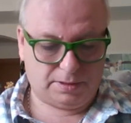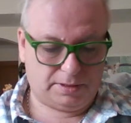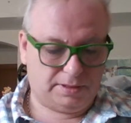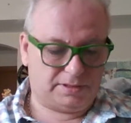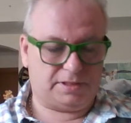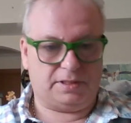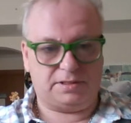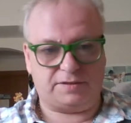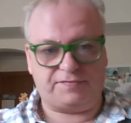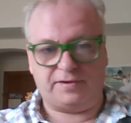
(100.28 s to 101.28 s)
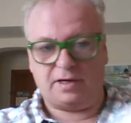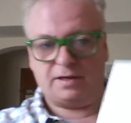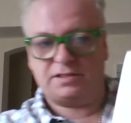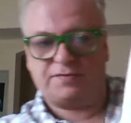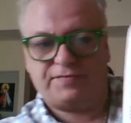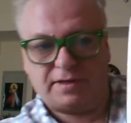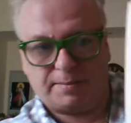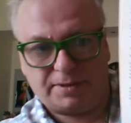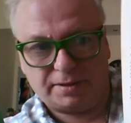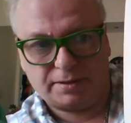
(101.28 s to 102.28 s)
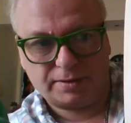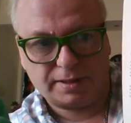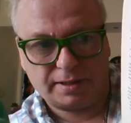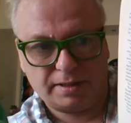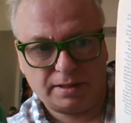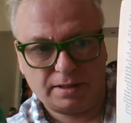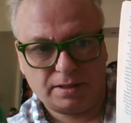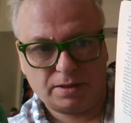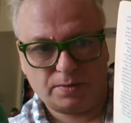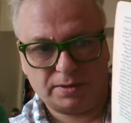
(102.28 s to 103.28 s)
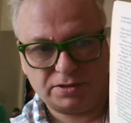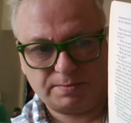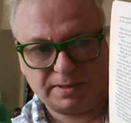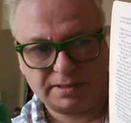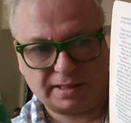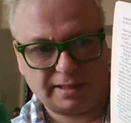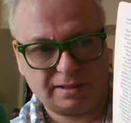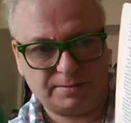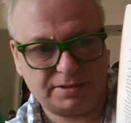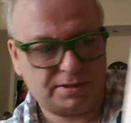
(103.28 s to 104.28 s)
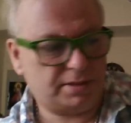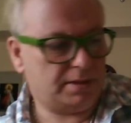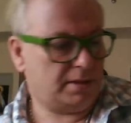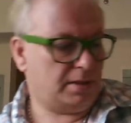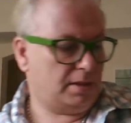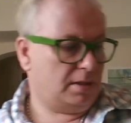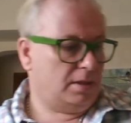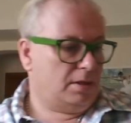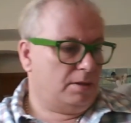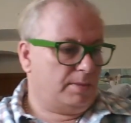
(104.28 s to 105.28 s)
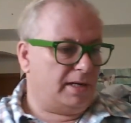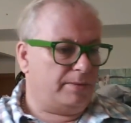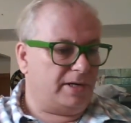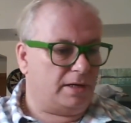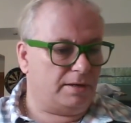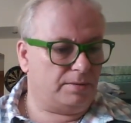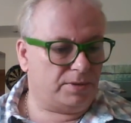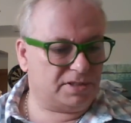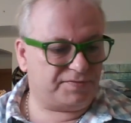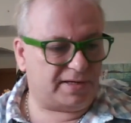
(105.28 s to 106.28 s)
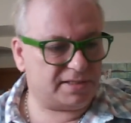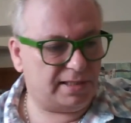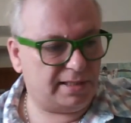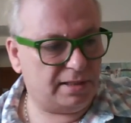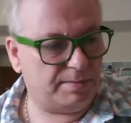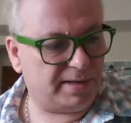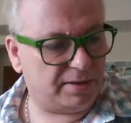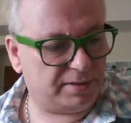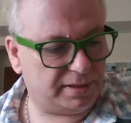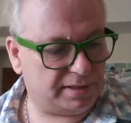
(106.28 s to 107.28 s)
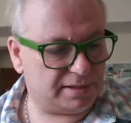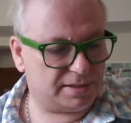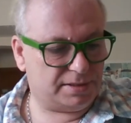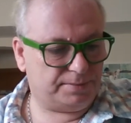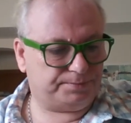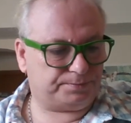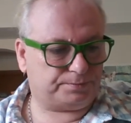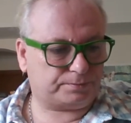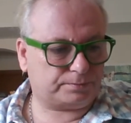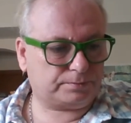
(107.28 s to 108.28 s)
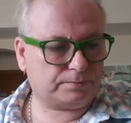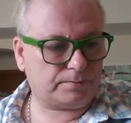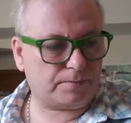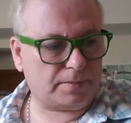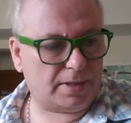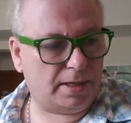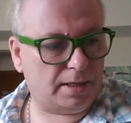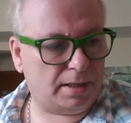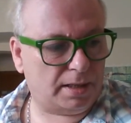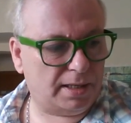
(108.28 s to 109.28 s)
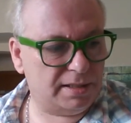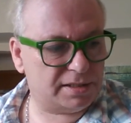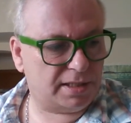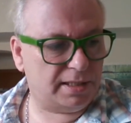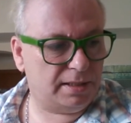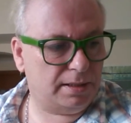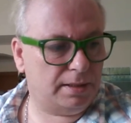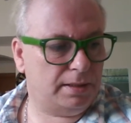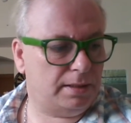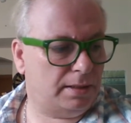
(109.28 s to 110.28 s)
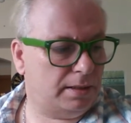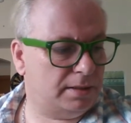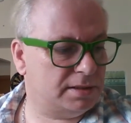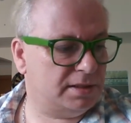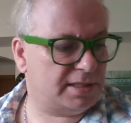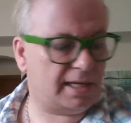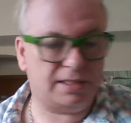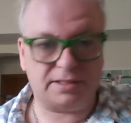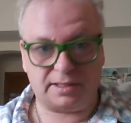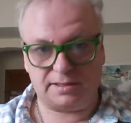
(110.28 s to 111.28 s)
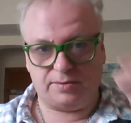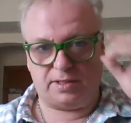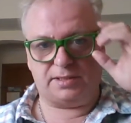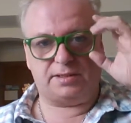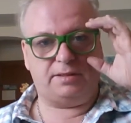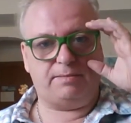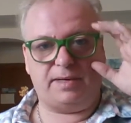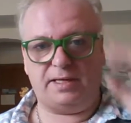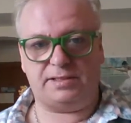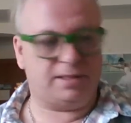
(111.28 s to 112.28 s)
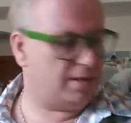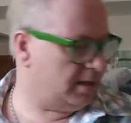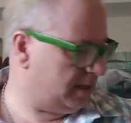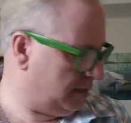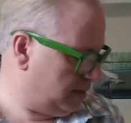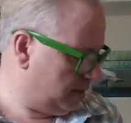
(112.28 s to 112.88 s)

it's a phenomenon, okay? Quantum entanglement. But anyway, what's fascinating about it is Einstein, as intelligent as he was and an amazing guy,